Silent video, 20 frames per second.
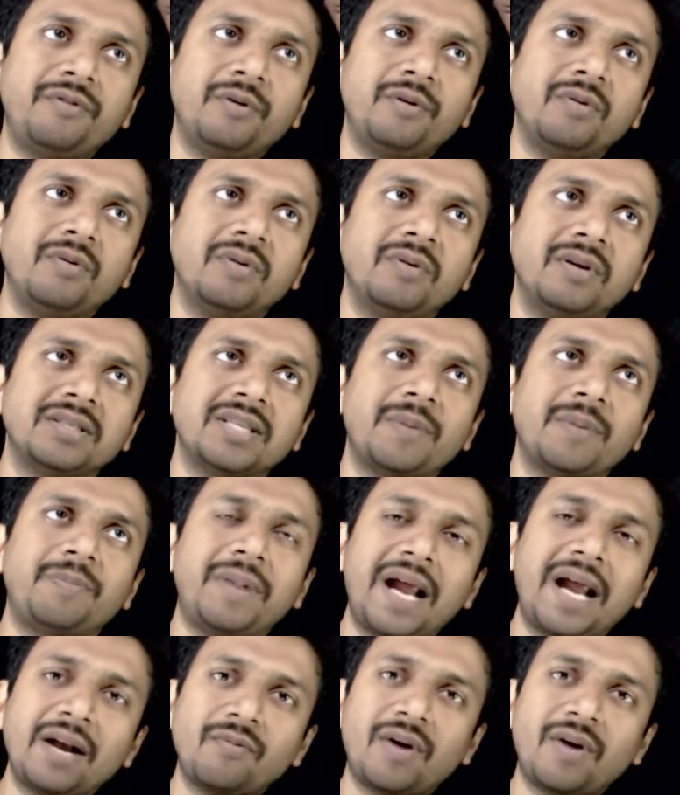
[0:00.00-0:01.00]
if you
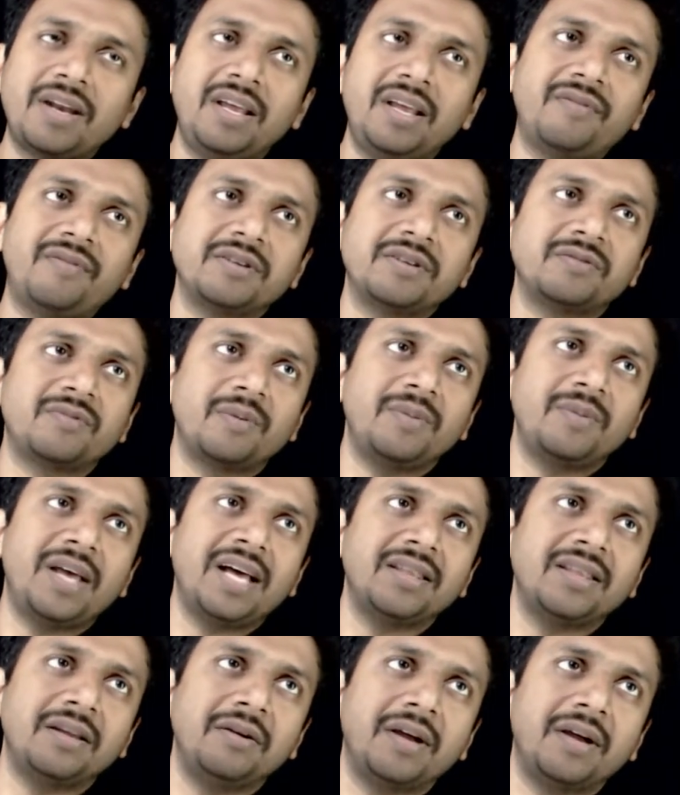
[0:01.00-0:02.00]
subtract one equation from the
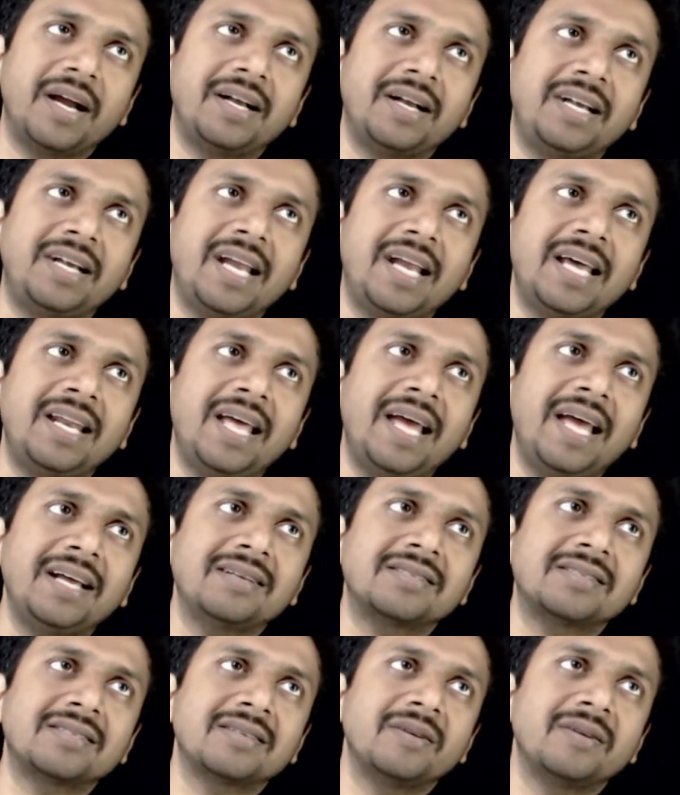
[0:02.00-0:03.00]
other, you get
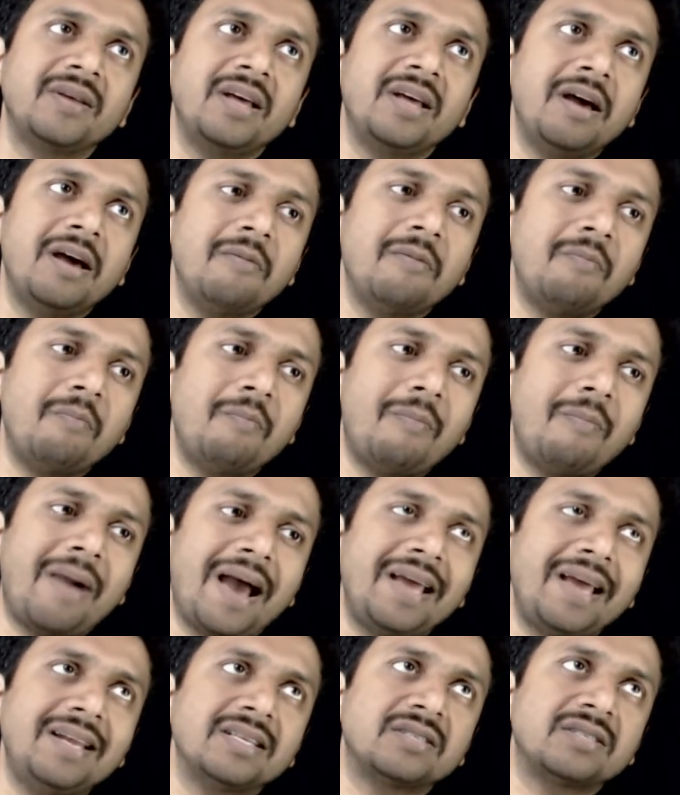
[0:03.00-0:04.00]
10x
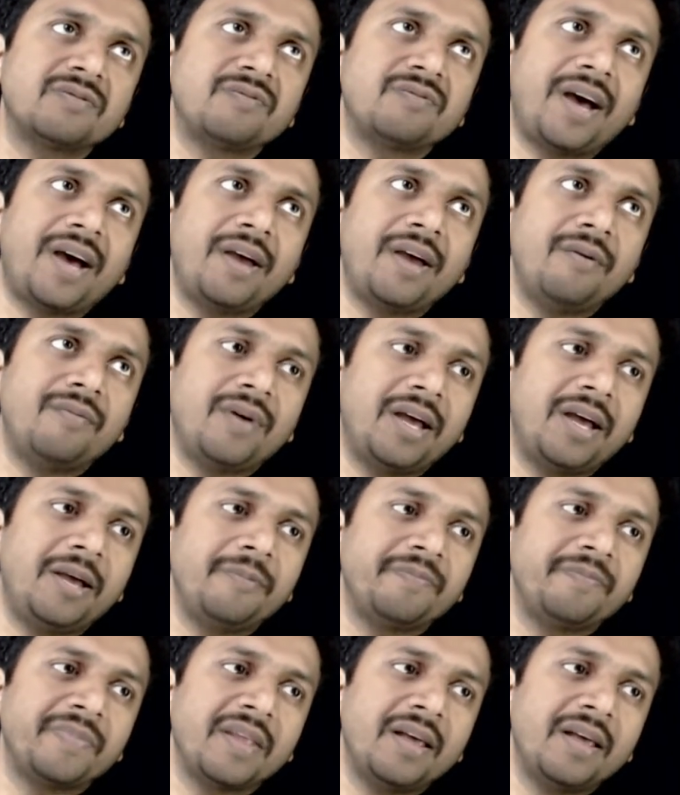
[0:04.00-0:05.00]
minus 5y
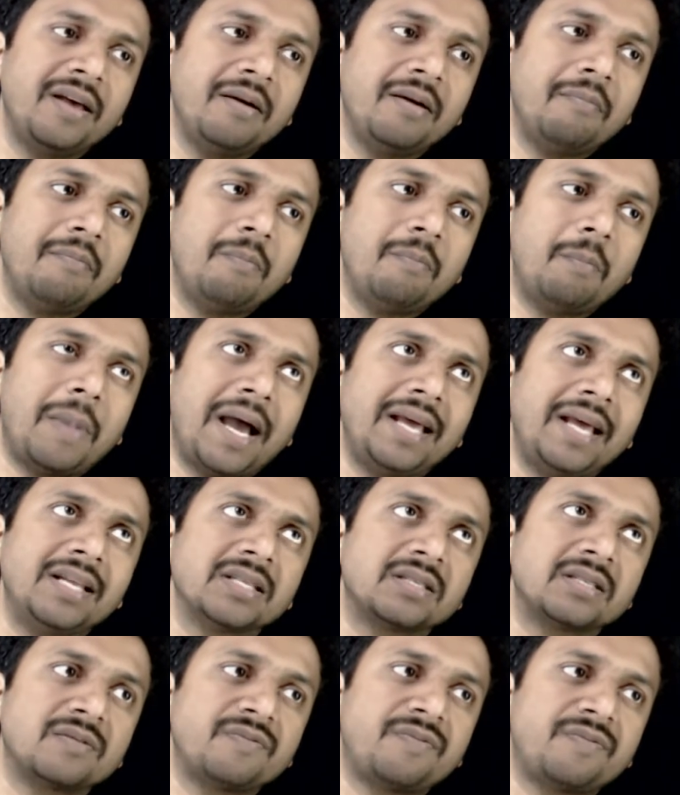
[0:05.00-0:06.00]

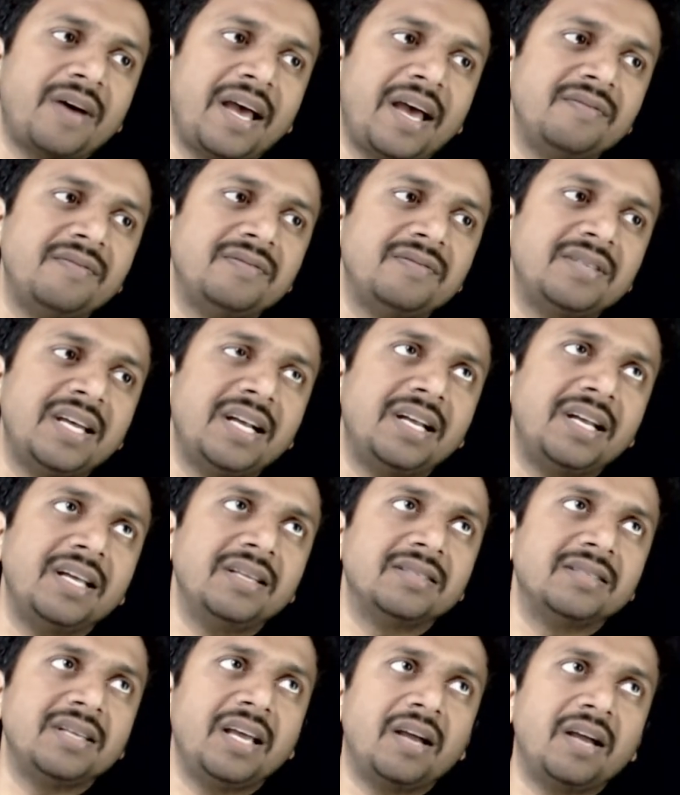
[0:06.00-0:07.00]
minus 5z
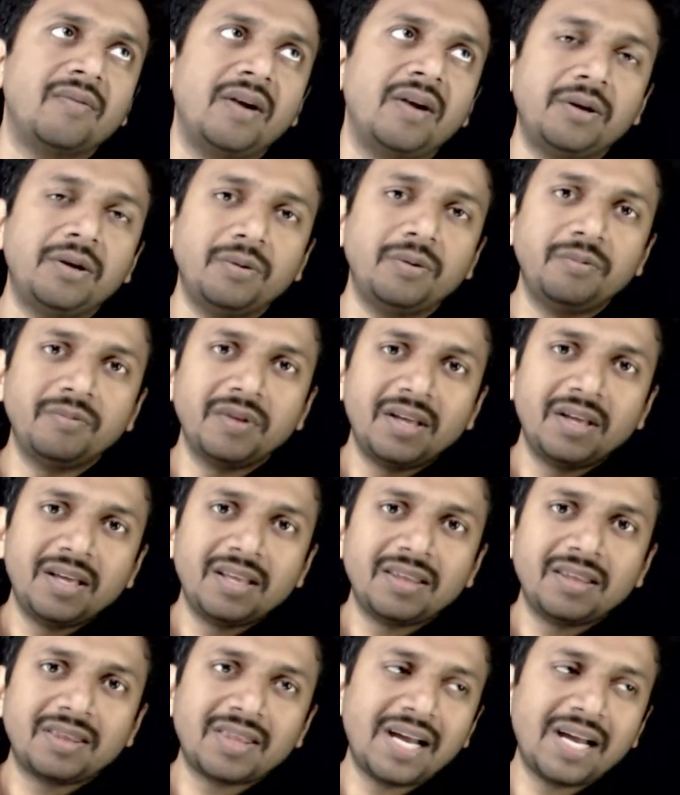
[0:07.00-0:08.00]
is equal to
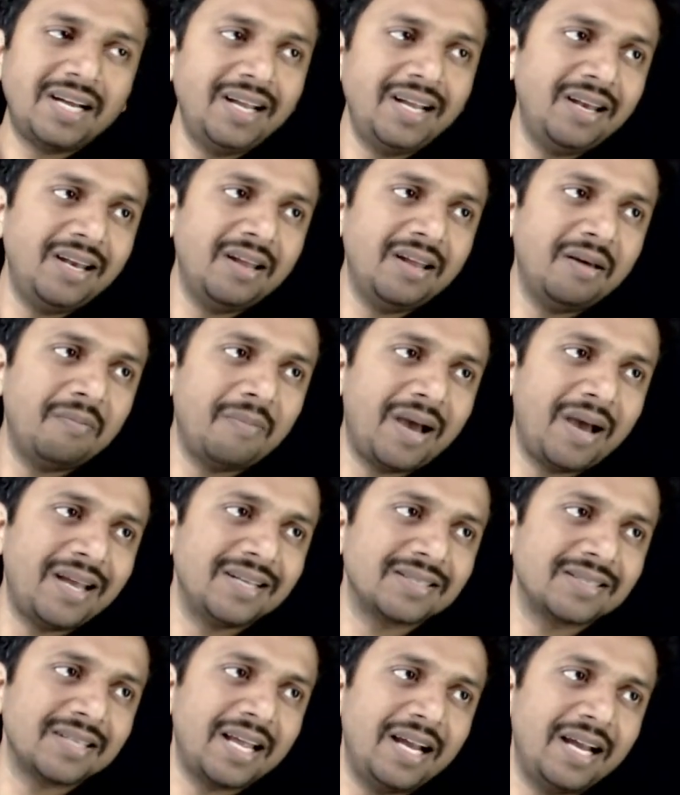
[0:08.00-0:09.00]
13
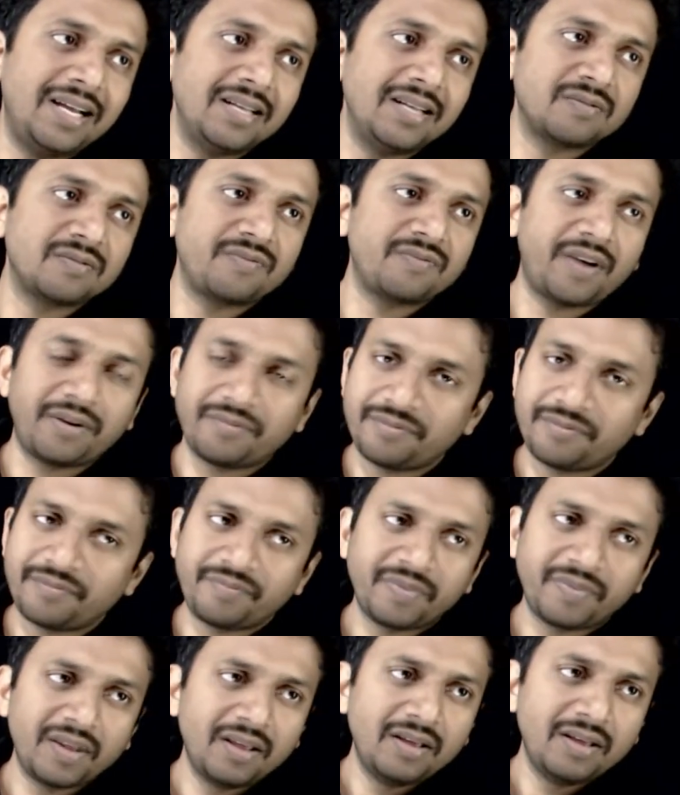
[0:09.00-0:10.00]
minus 8 is 5.
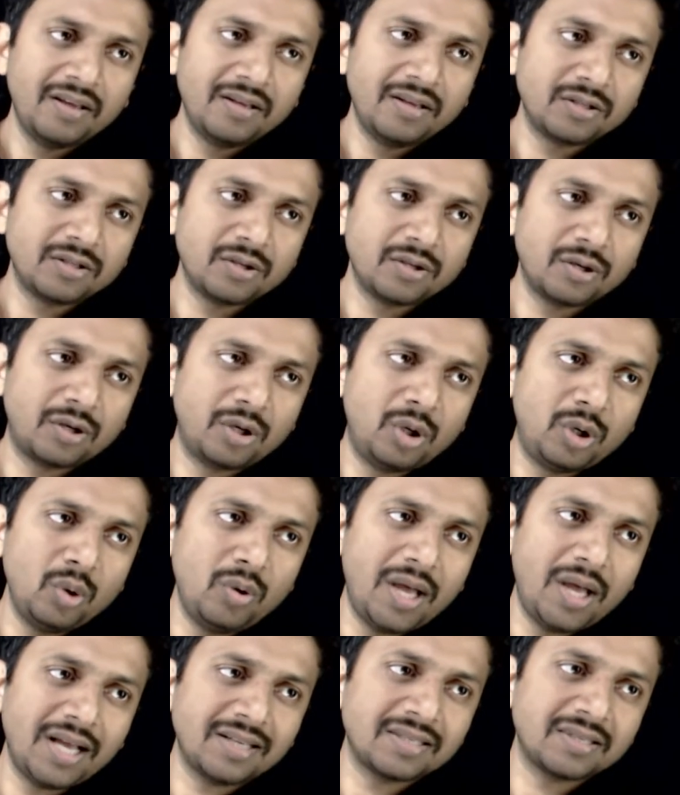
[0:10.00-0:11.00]
So,
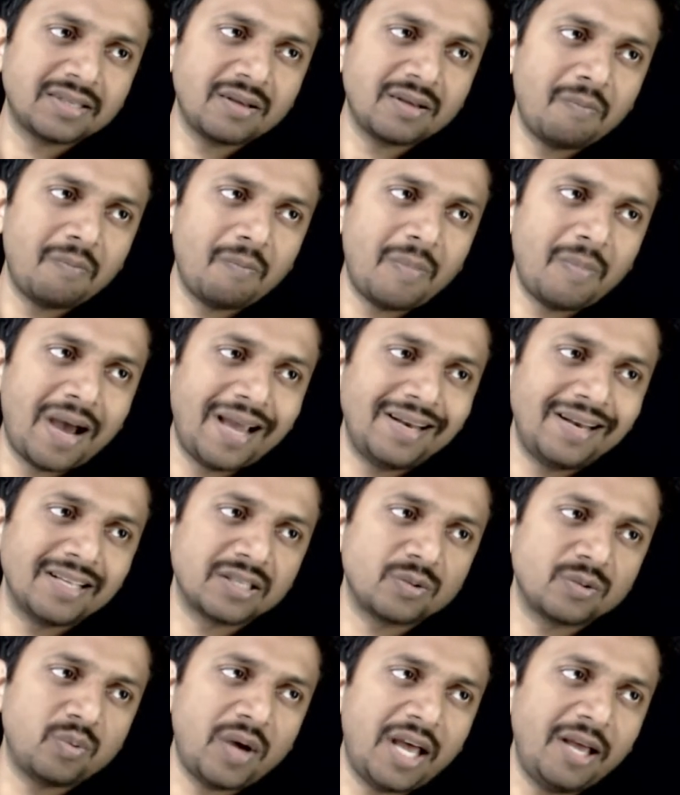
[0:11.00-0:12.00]
2x
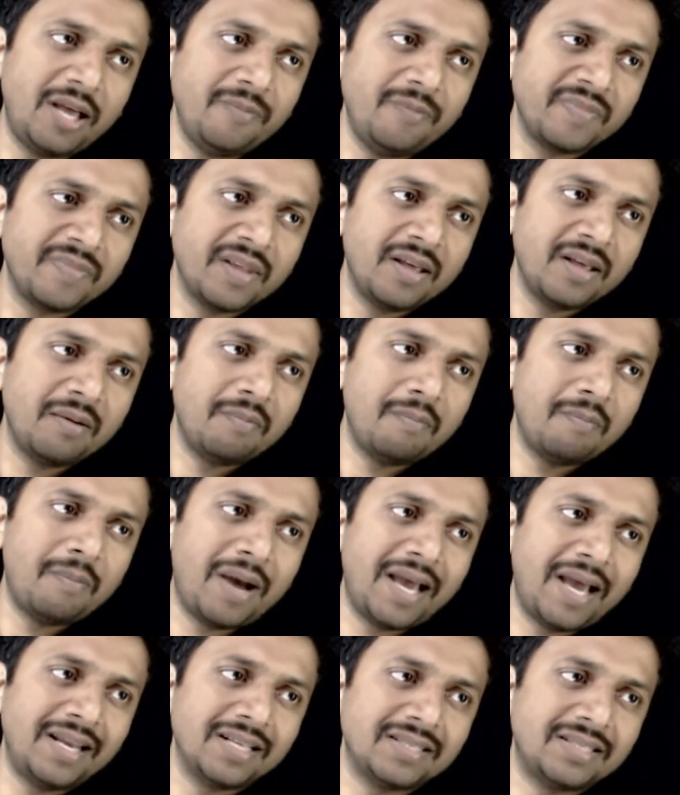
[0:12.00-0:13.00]
minus y
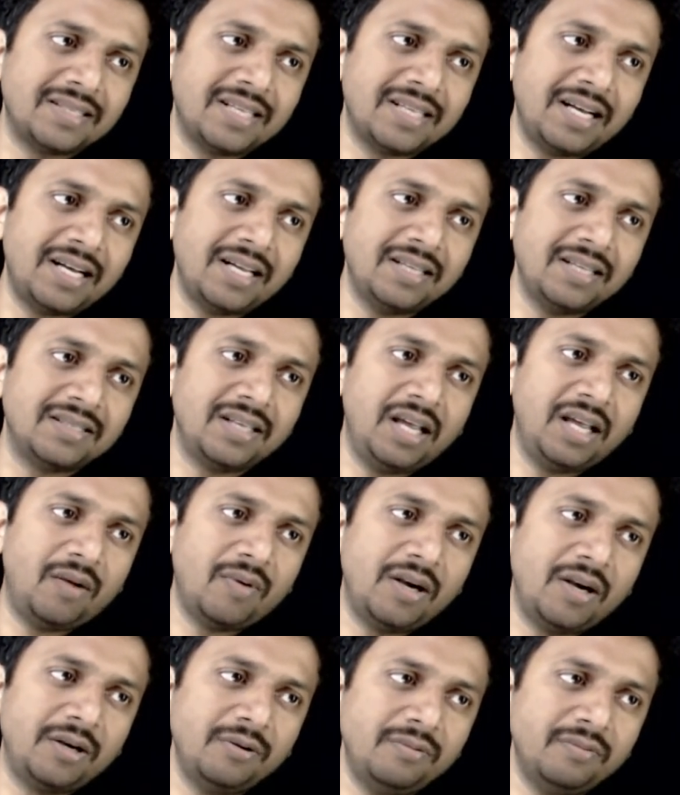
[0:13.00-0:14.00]
minus z is
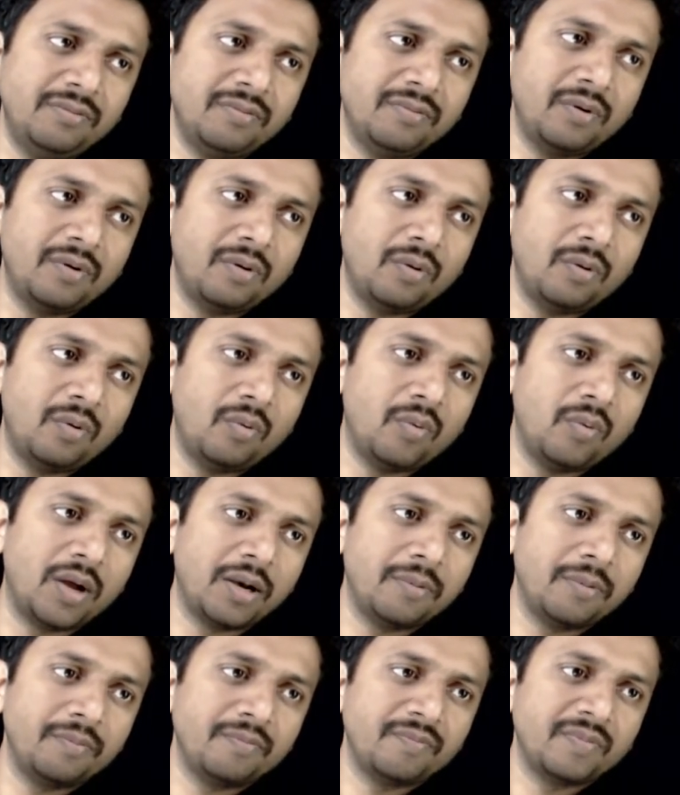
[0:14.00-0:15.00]
equal to 1.